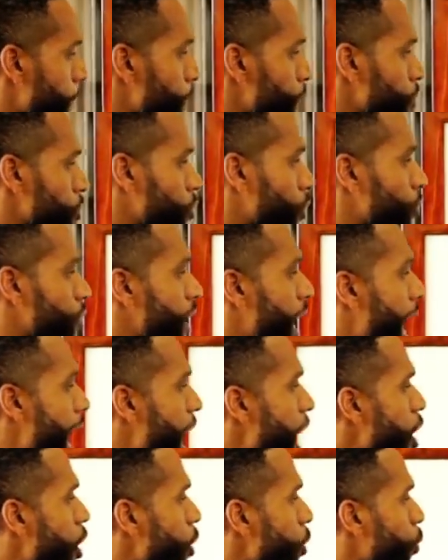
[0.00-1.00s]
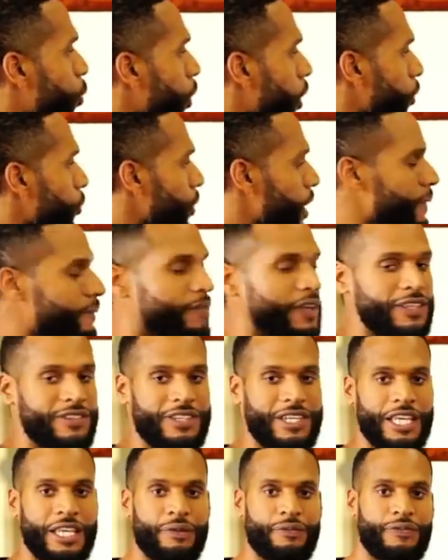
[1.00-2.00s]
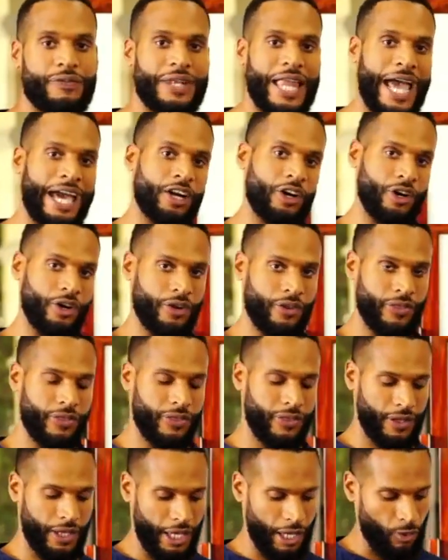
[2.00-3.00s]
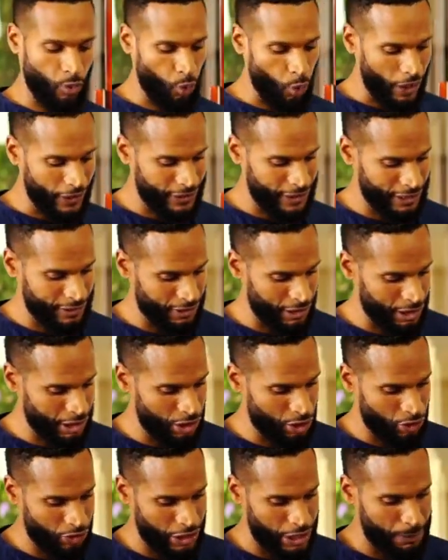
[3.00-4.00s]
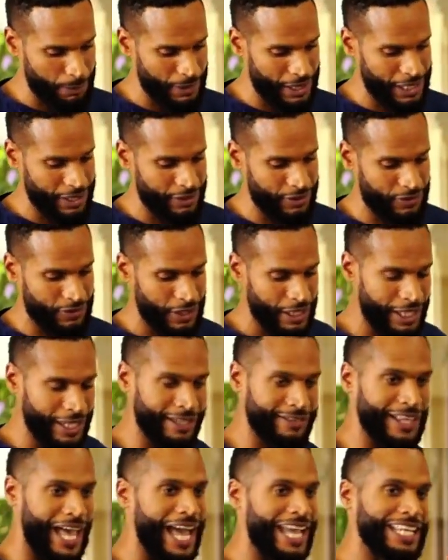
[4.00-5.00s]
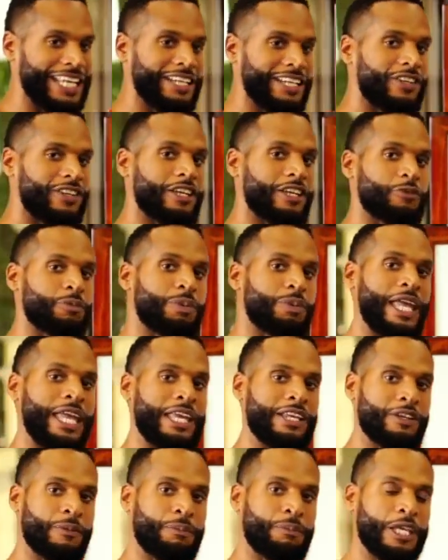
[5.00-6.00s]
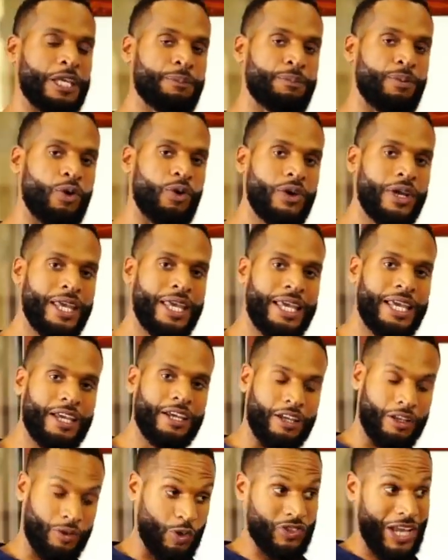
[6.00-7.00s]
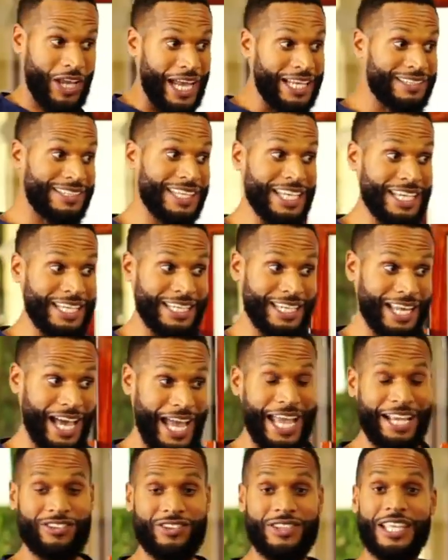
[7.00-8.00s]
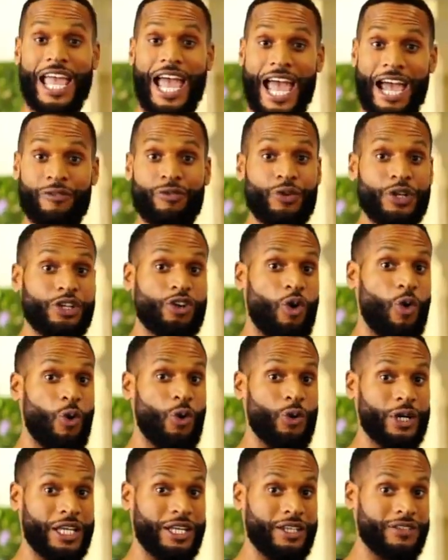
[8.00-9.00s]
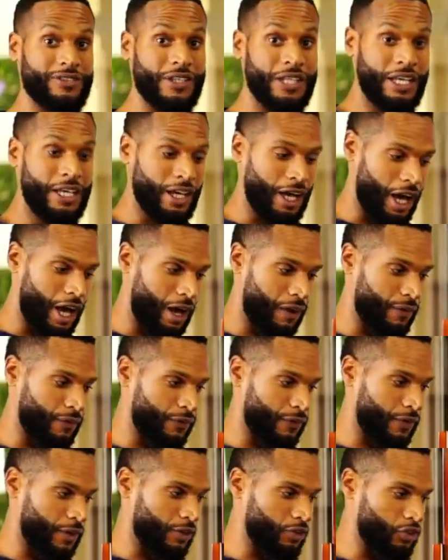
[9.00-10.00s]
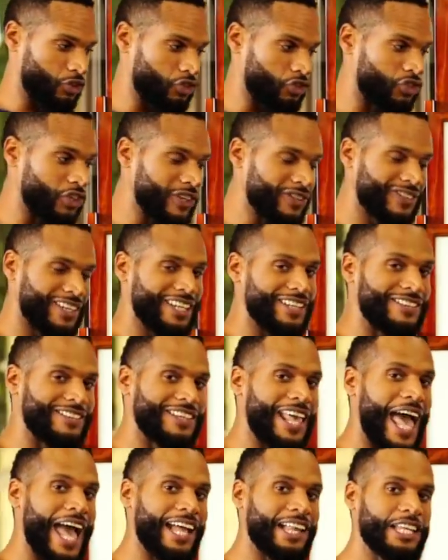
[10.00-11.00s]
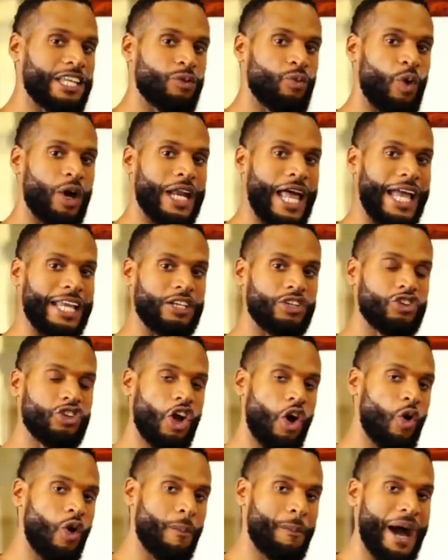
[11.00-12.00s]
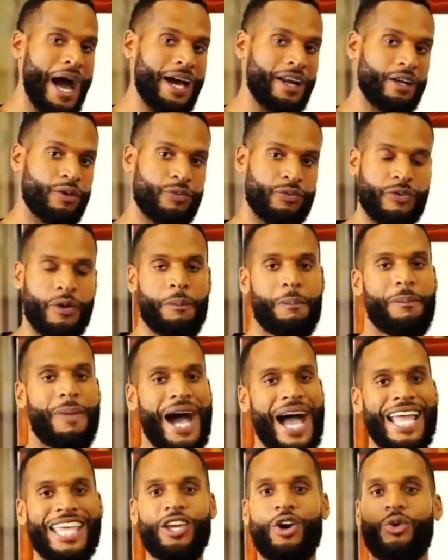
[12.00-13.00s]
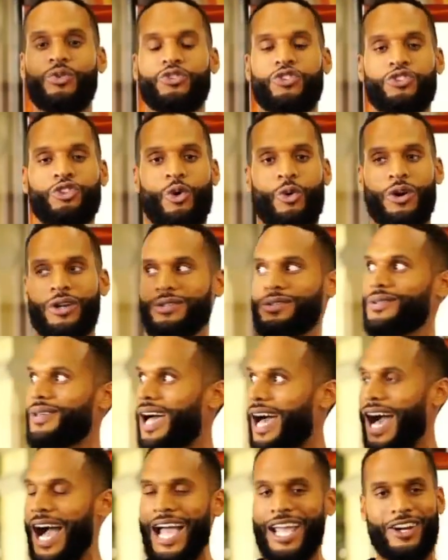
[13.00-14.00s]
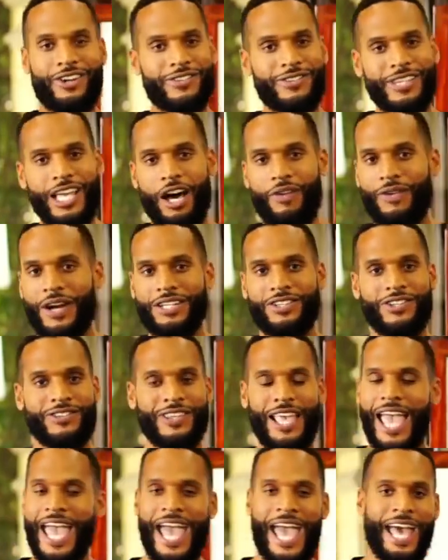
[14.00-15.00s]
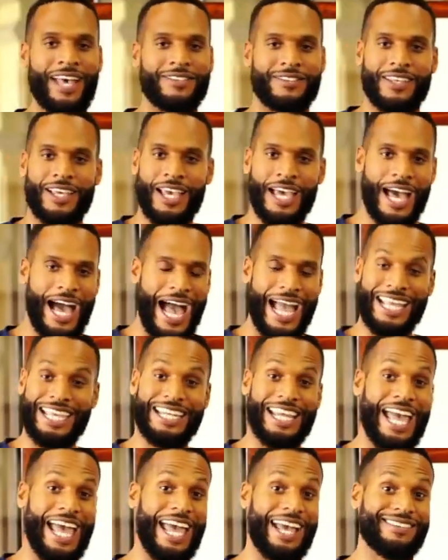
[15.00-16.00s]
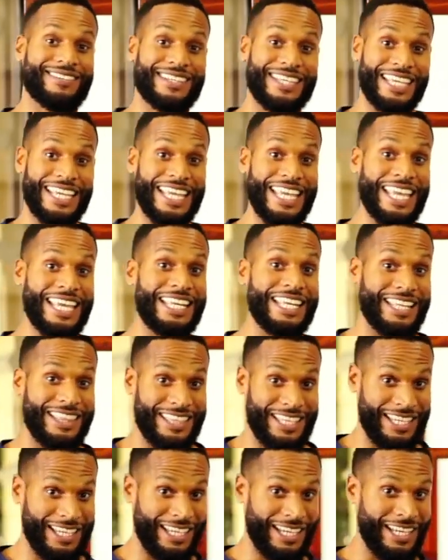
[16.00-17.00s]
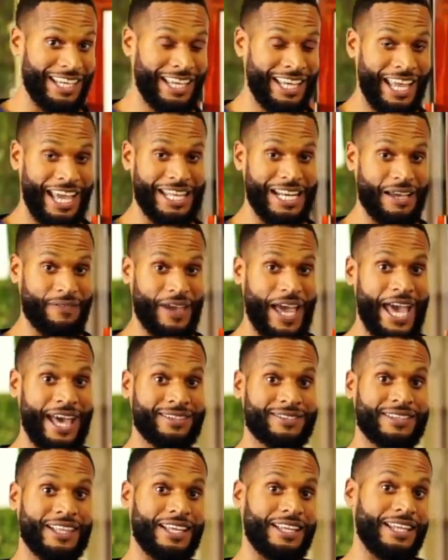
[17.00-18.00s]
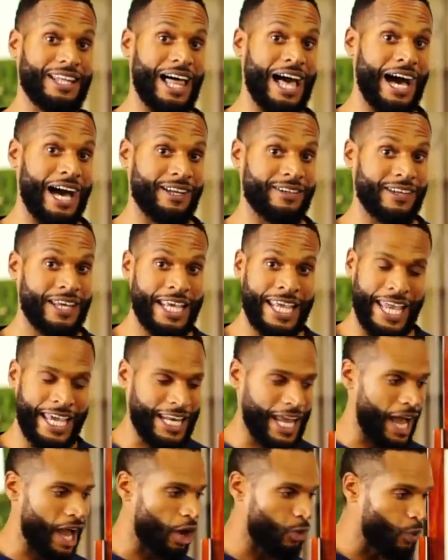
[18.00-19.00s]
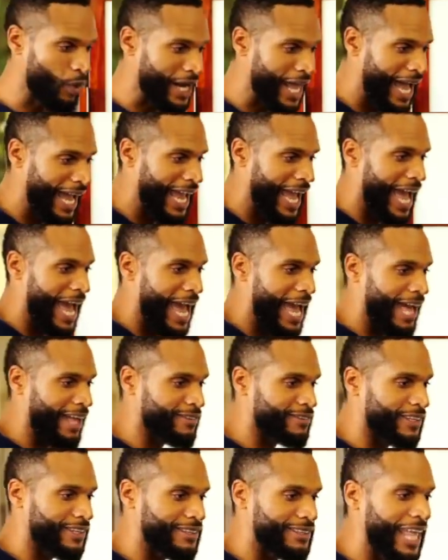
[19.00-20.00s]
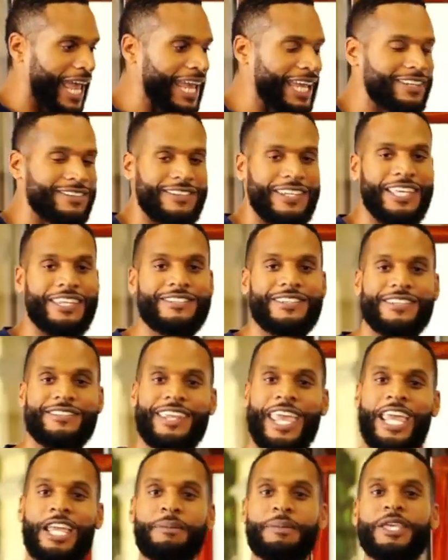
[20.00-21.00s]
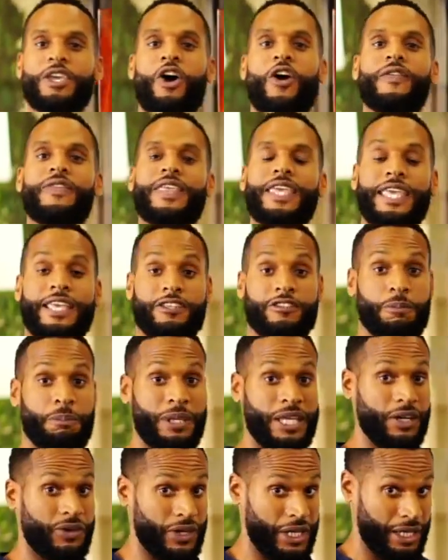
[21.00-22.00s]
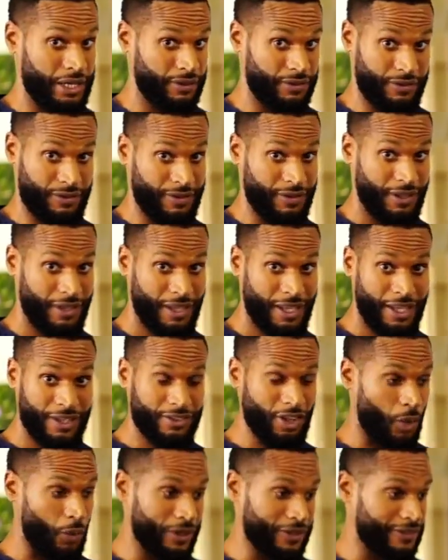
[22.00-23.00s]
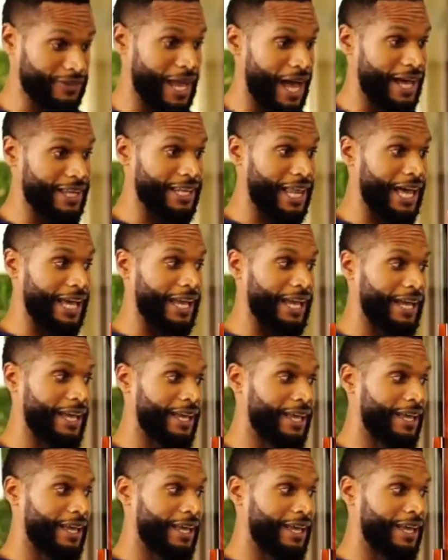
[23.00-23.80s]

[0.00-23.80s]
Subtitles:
So now we're revisiting Flat Earth. And what this literally means is I need to explain to people, which I did. I actually have recordings of just exactly what I know about it from my own source, higher self. I just ask. I can ask anything, and I've asked a lot. And when I ask, they intend to take me on the experience. So it's not like,